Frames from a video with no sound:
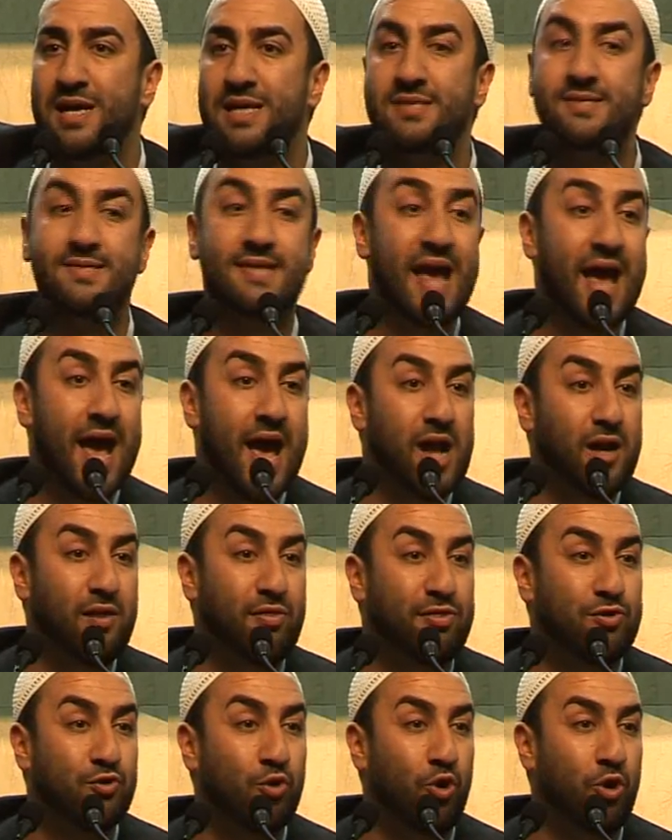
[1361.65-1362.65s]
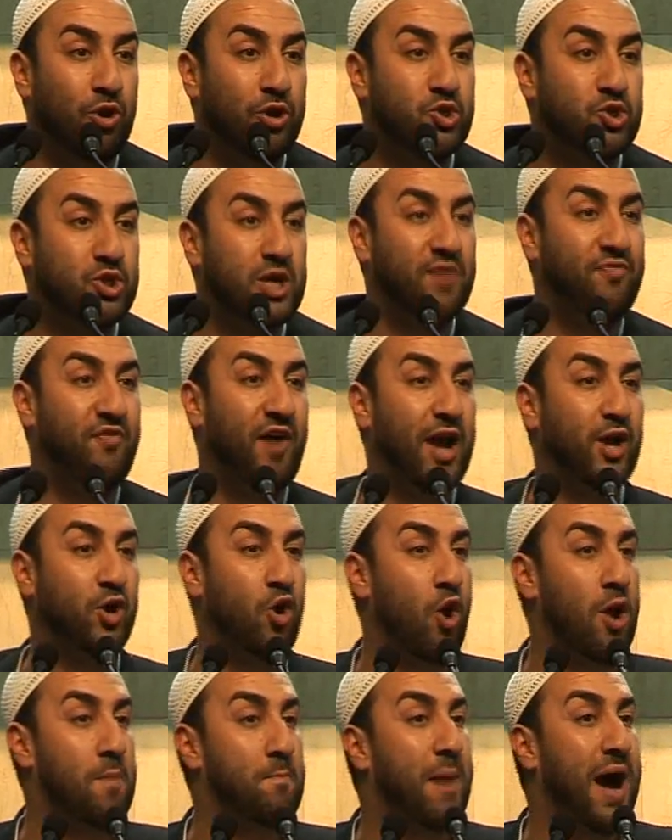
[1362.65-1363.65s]
Sahal thought, if I
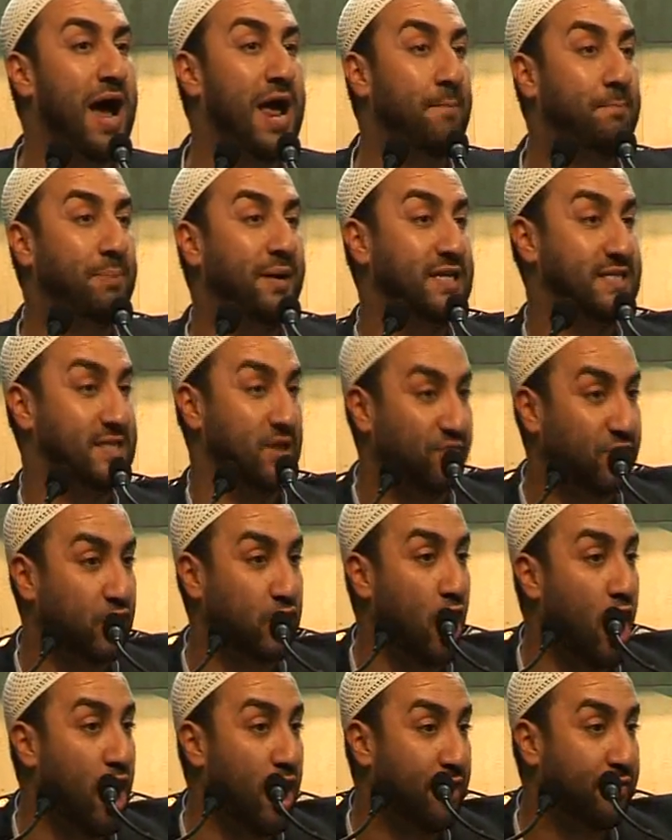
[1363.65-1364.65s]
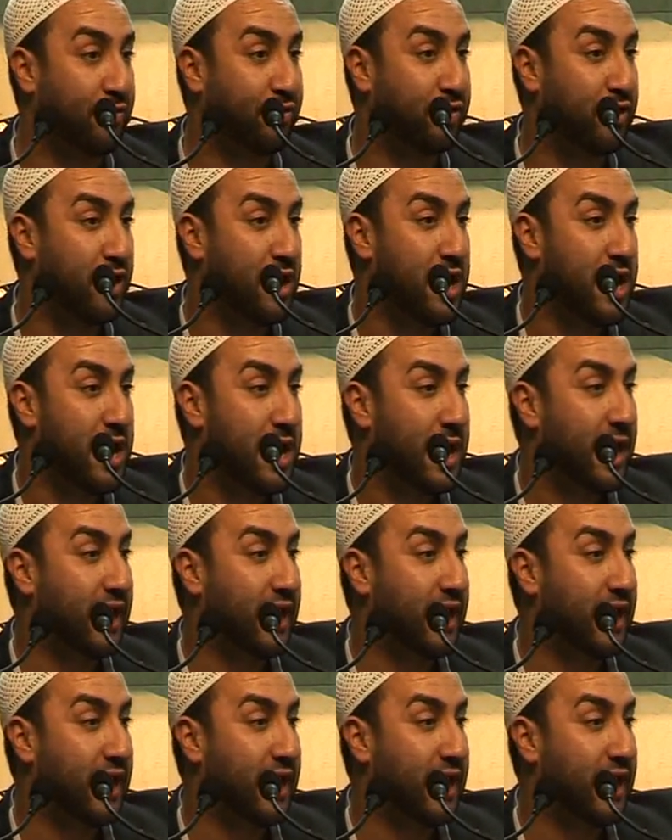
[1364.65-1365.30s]
go and buy a piece of cloth,